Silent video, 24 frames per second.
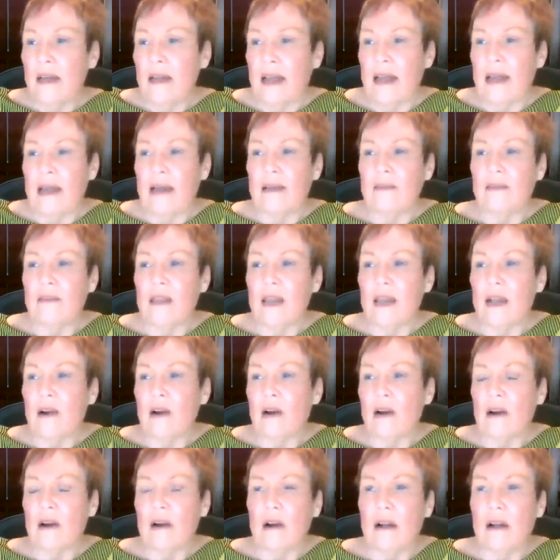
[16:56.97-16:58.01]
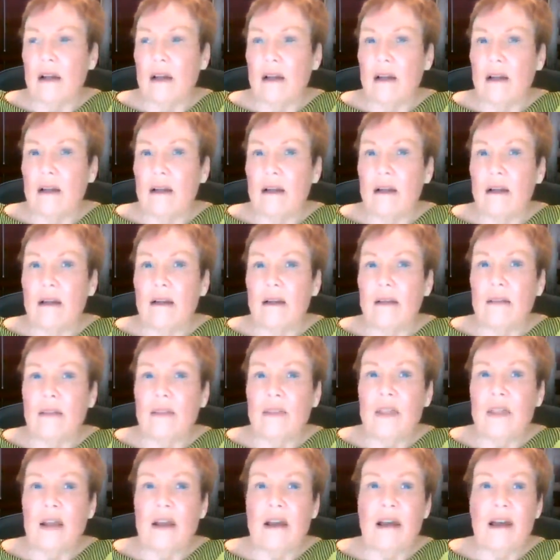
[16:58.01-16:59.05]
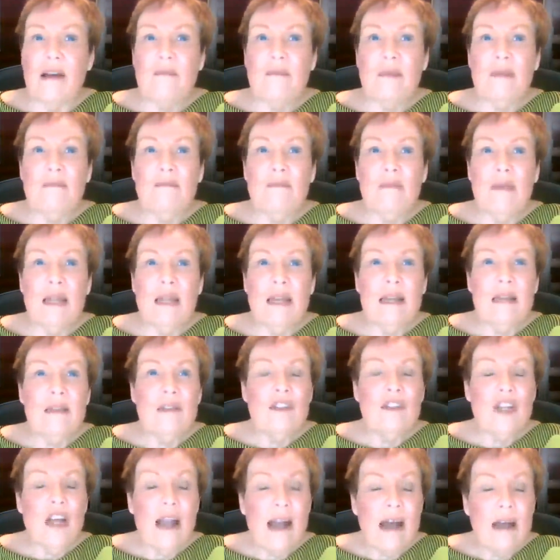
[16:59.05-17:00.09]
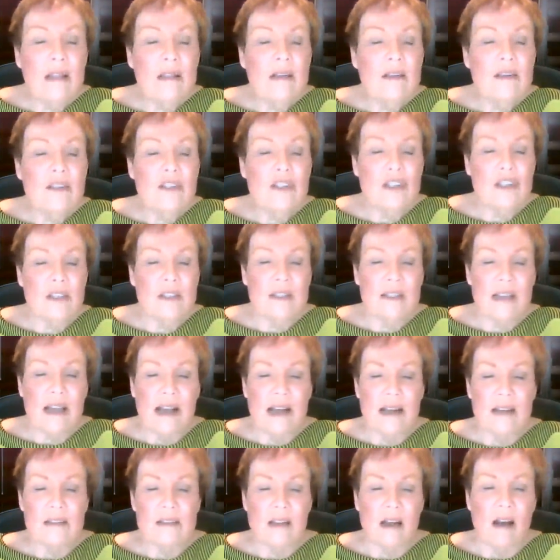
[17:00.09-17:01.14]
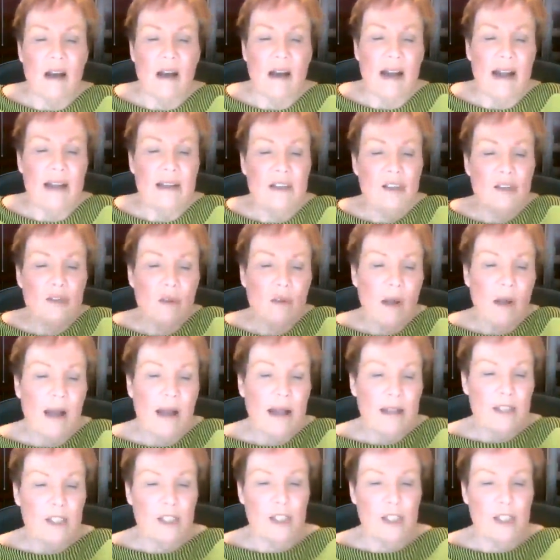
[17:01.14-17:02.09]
And there have been many challenges as I try